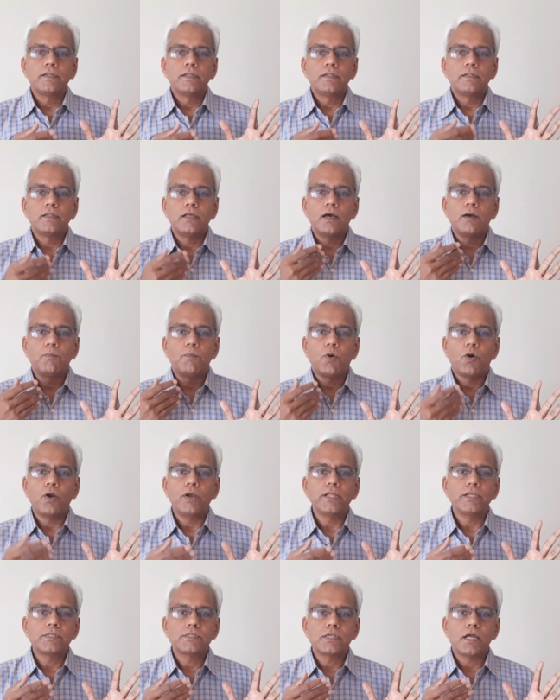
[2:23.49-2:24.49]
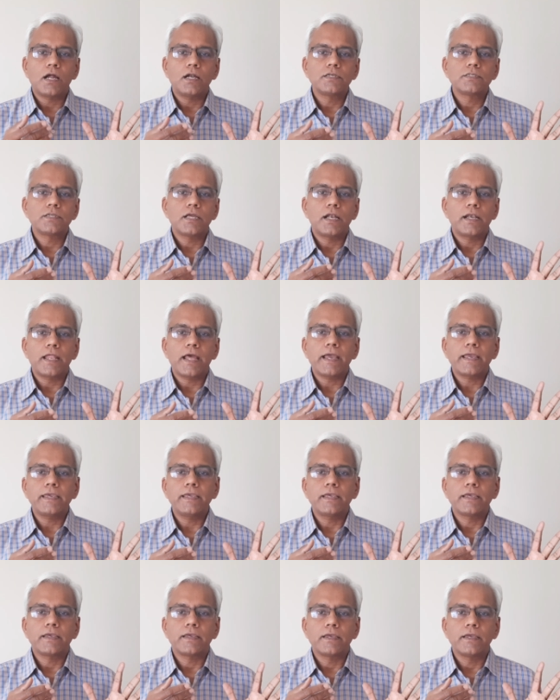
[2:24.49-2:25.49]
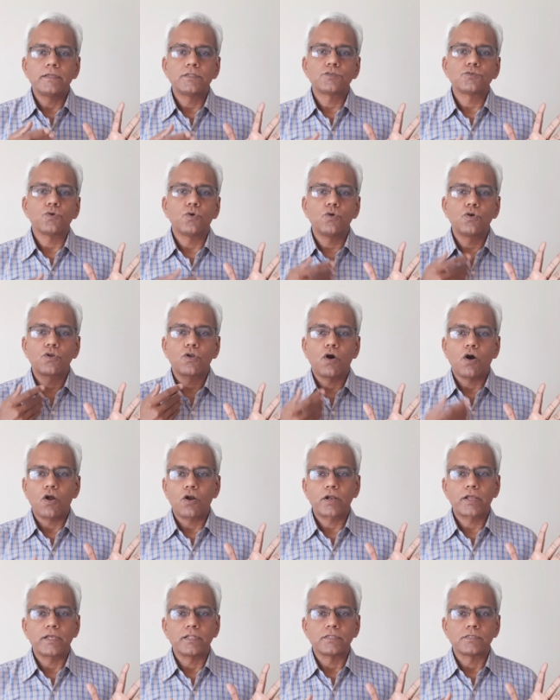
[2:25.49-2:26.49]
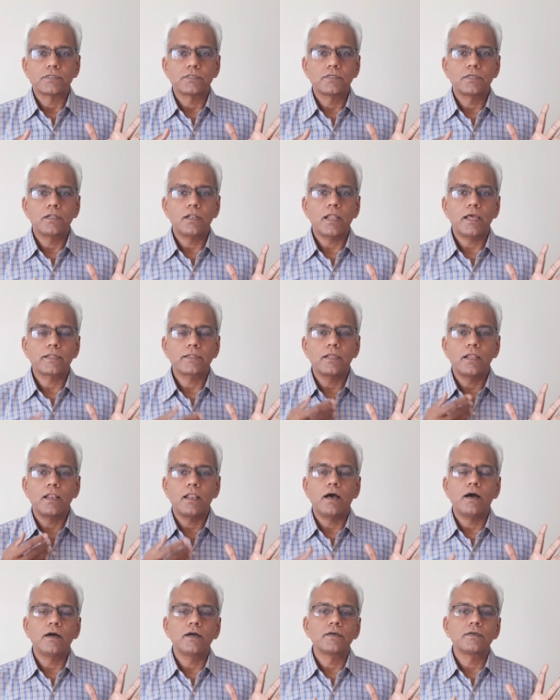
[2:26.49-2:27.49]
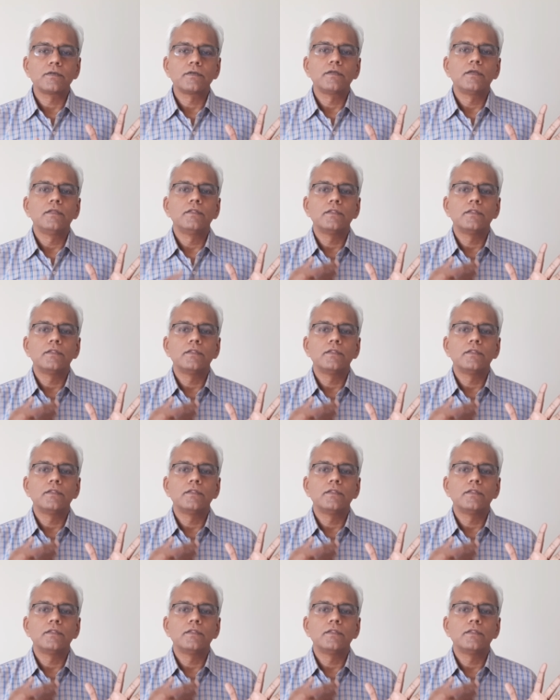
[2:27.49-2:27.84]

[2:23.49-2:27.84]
the body starts attacking its own organs like the lung,